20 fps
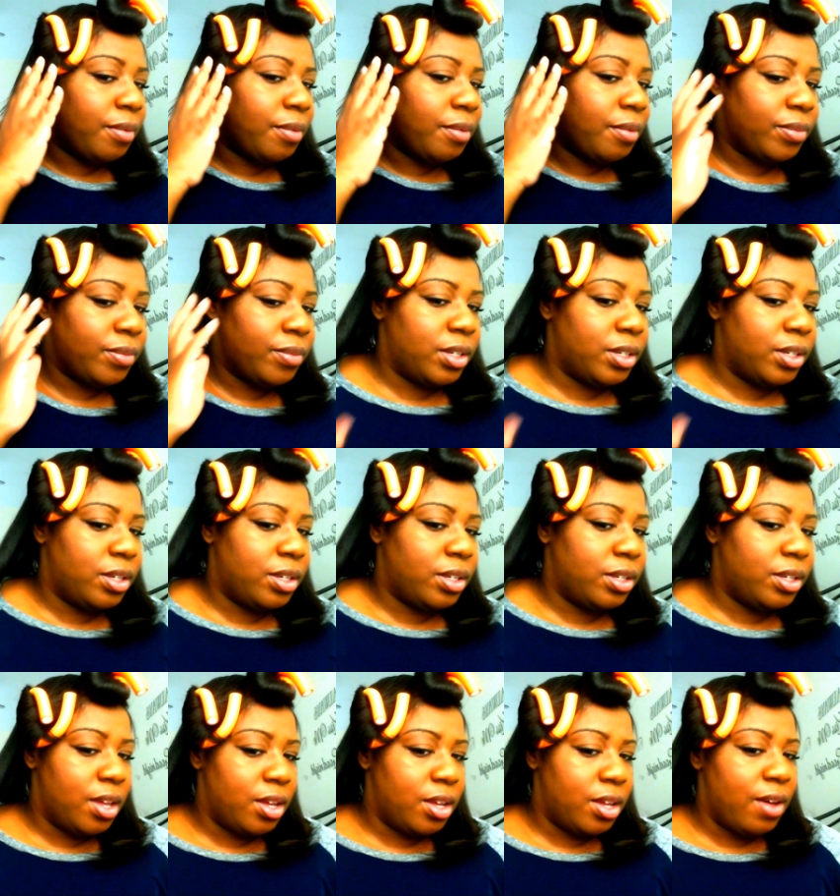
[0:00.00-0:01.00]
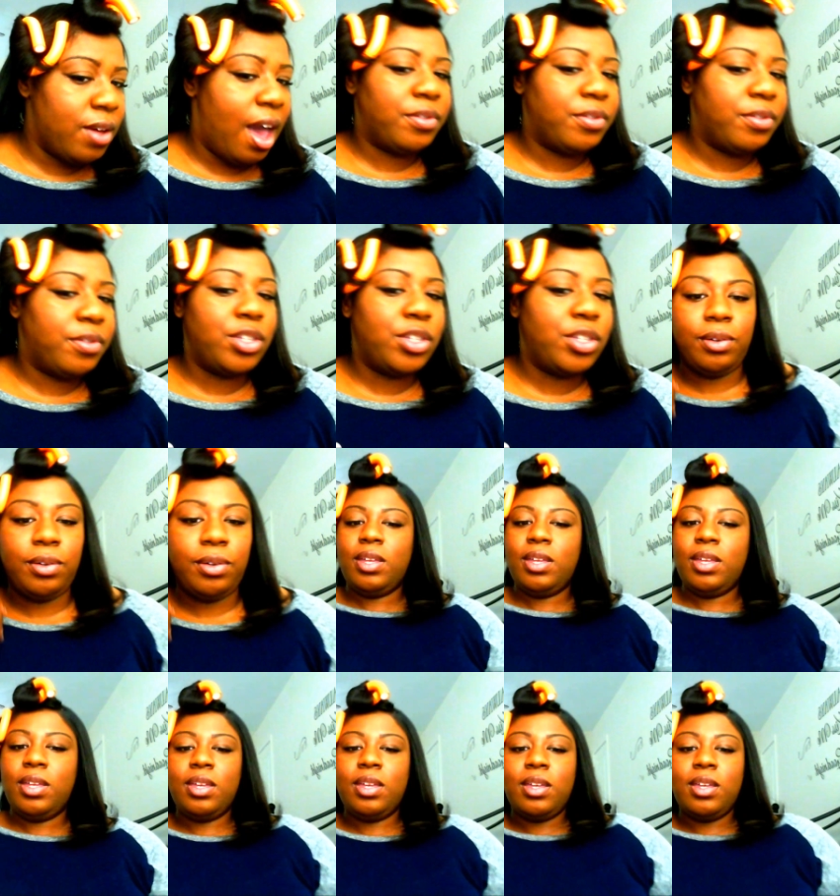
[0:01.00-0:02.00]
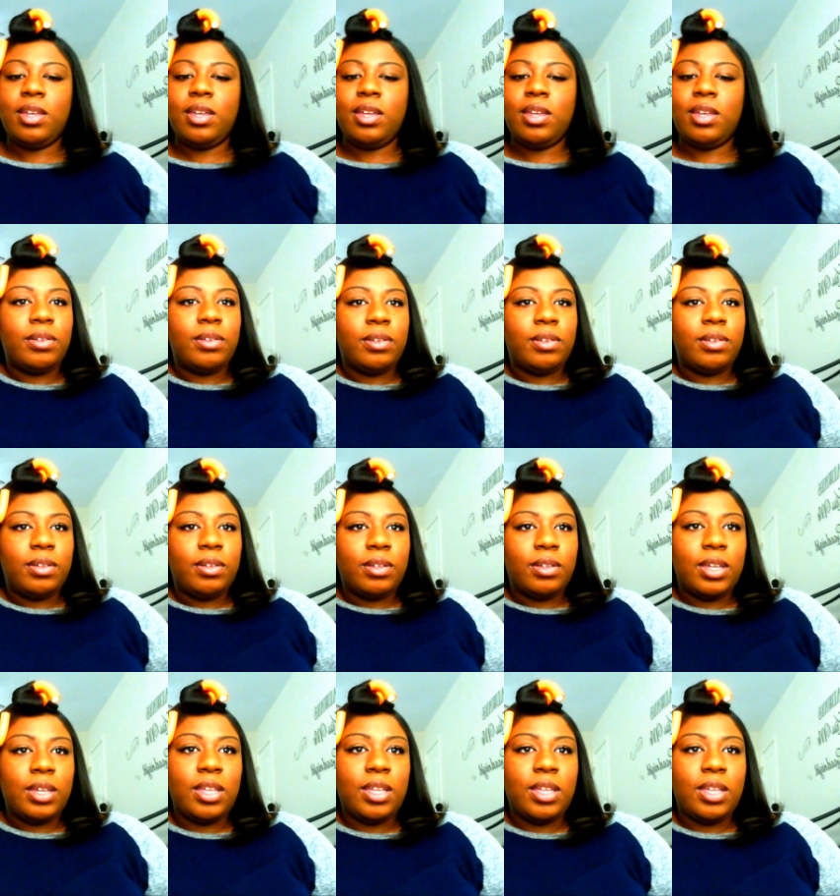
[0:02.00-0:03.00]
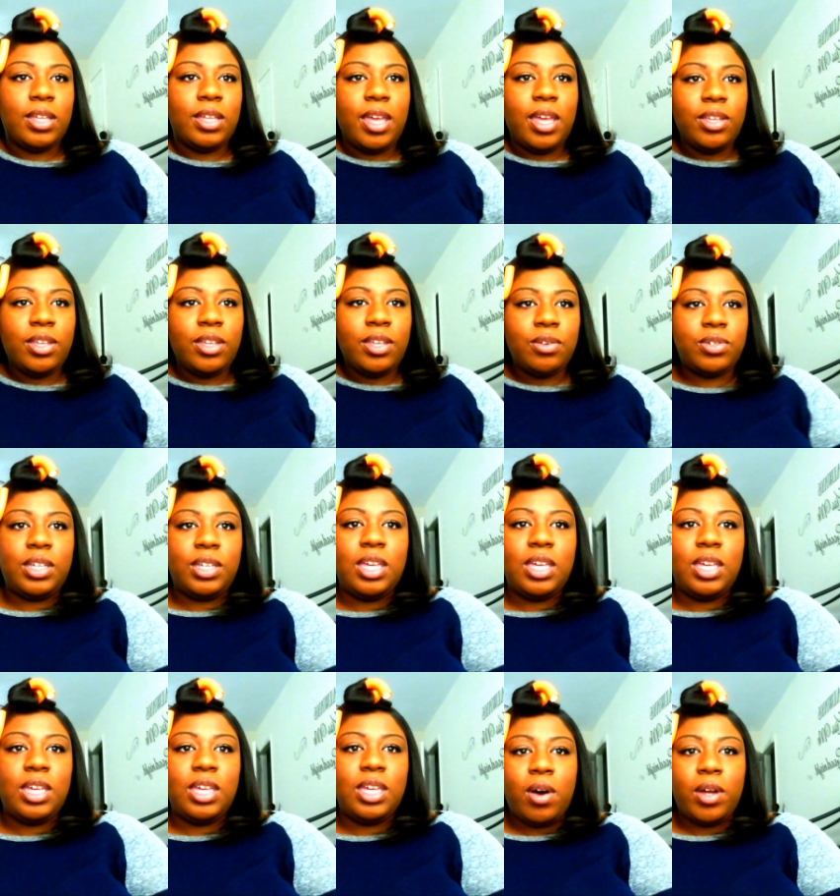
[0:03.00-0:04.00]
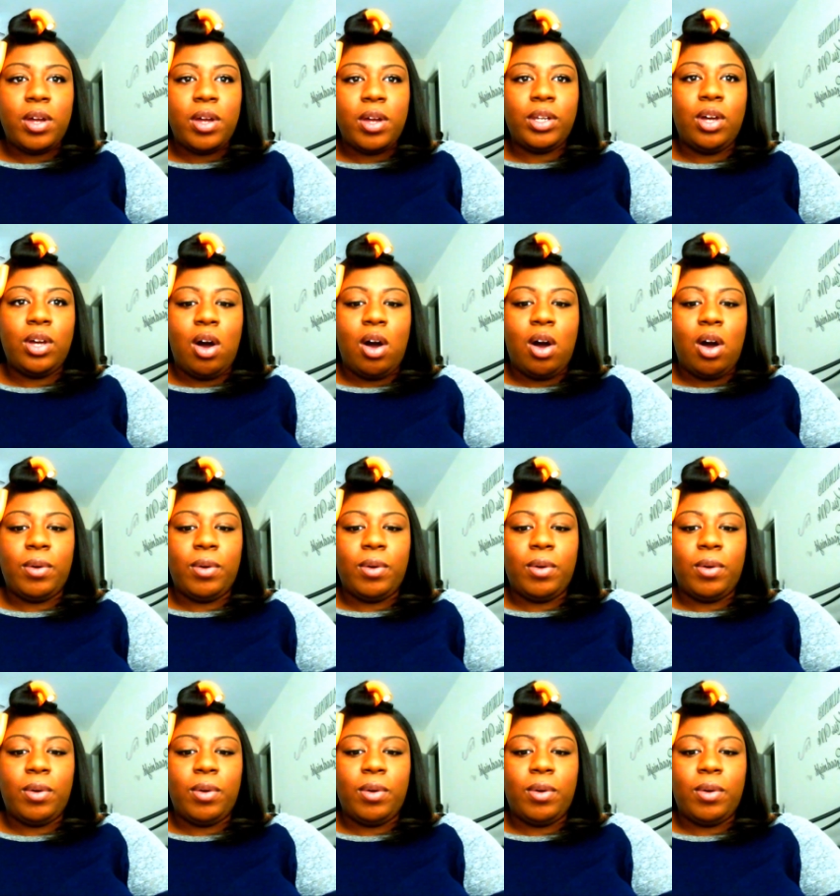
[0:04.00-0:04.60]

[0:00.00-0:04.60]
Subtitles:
so there you have 2. And then you just keep on going.